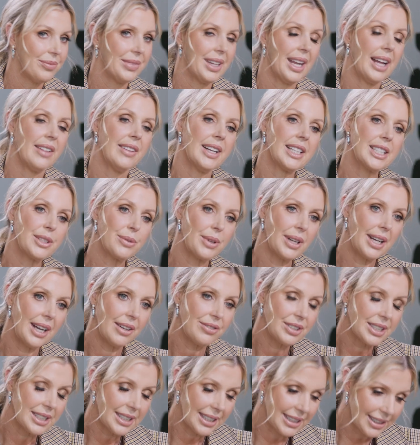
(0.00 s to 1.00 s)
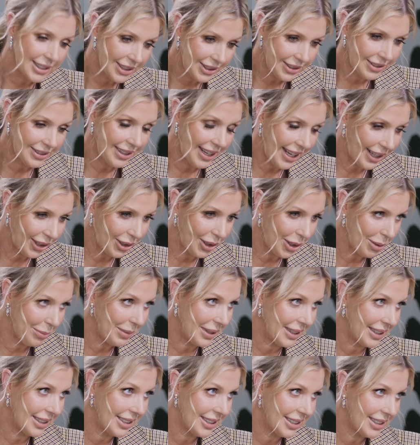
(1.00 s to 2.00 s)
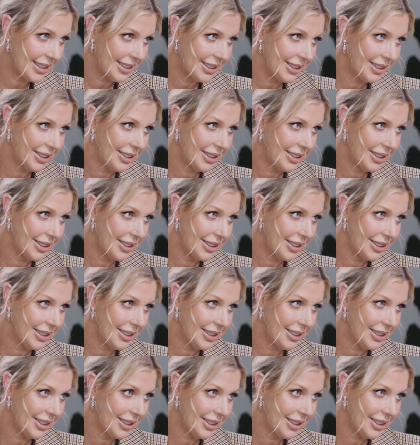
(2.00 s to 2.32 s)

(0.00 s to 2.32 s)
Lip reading: And that's when I have to say, hang on a minute.